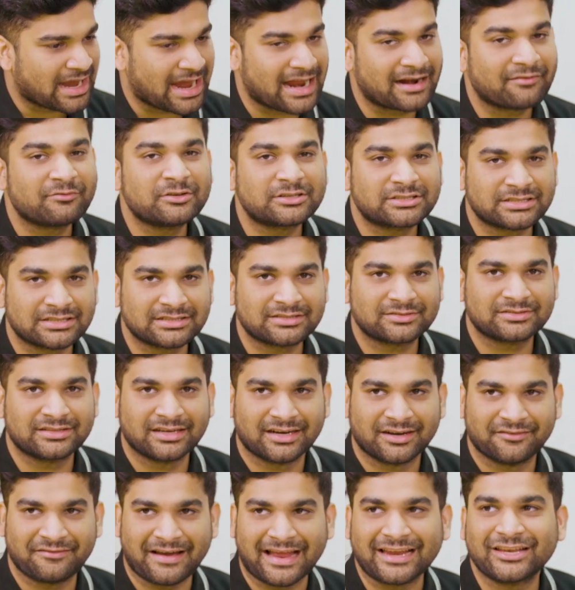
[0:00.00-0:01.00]
and which is
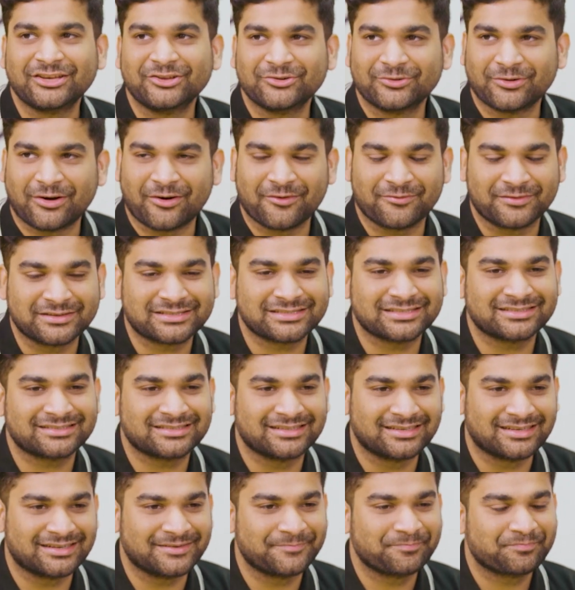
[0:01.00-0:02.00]
the value of, which is
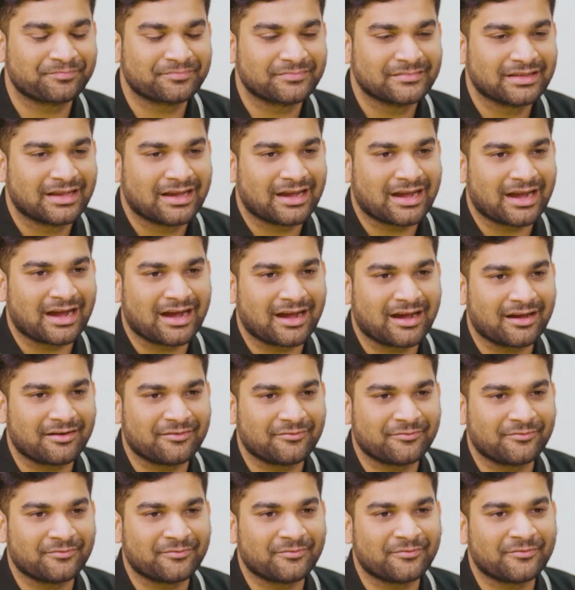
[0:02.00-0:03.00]
the
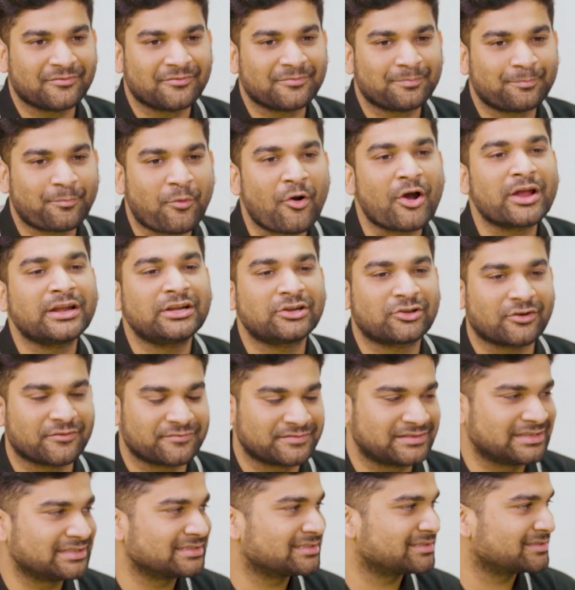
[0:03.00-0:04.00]
point
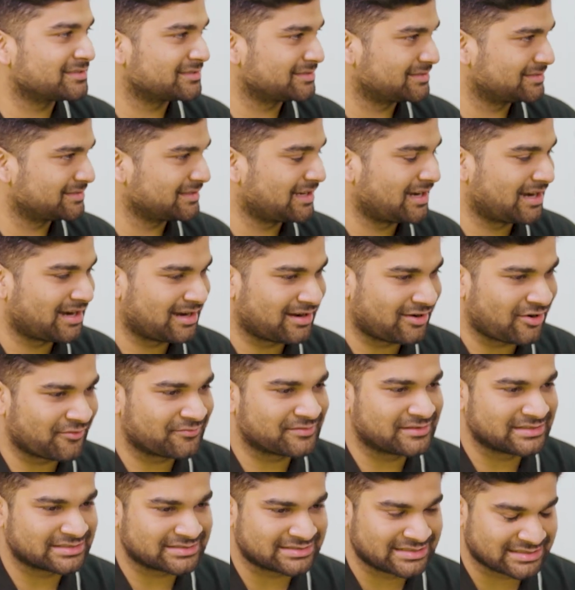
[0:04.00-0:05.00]
of this
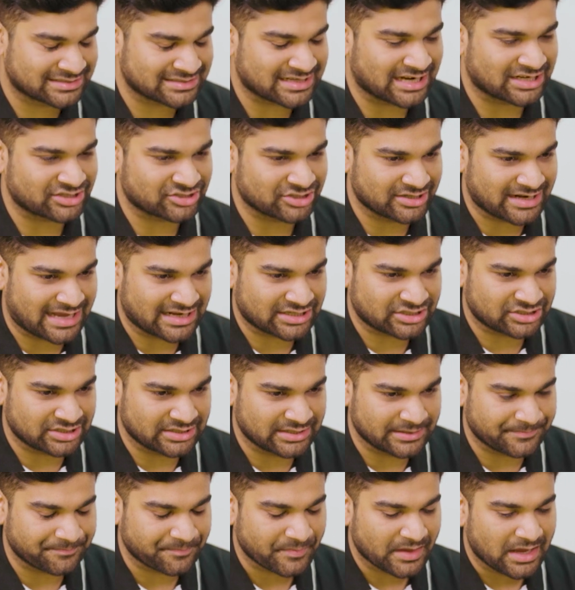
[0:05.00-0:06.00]
discussion
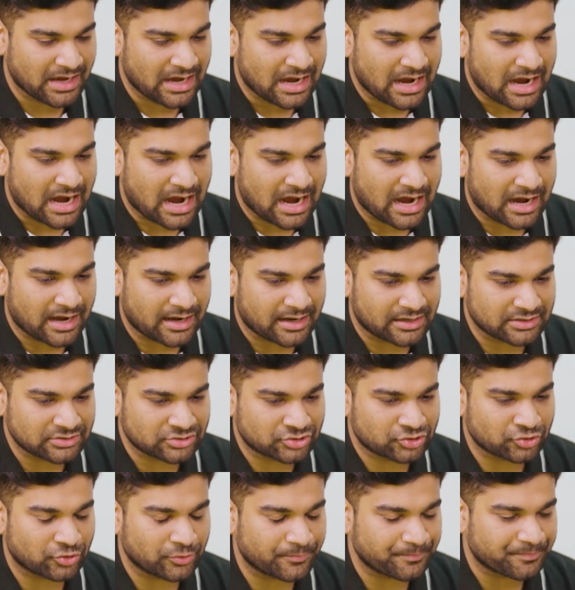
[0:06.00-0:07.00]
actually.
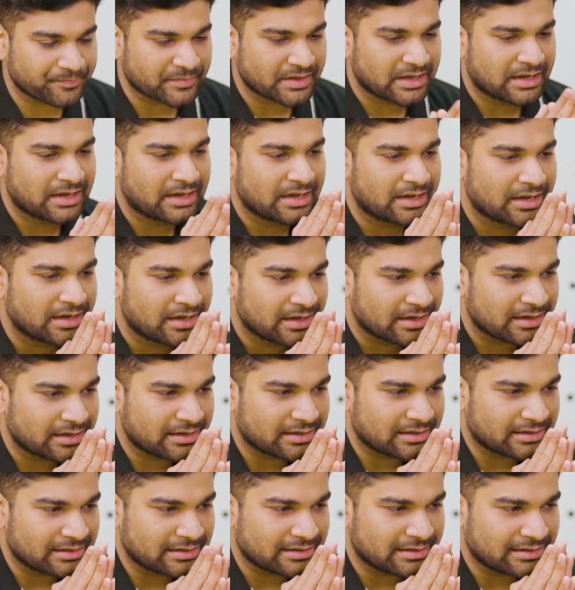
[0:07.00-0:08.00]
So
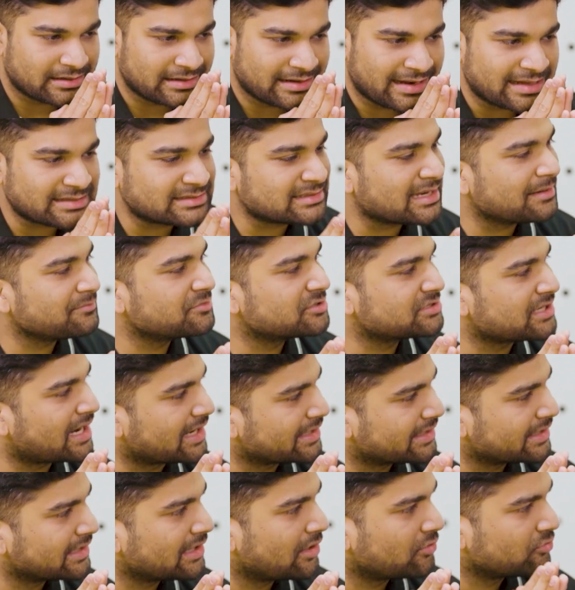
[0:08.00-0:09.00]
let's say I'm
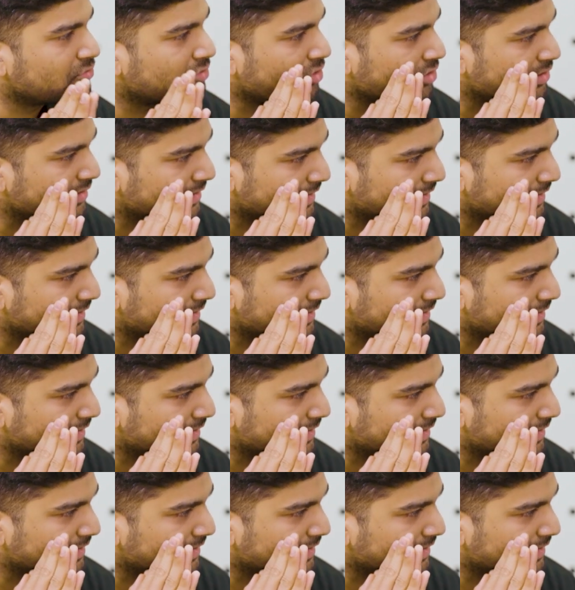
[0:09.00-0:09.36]
starting out on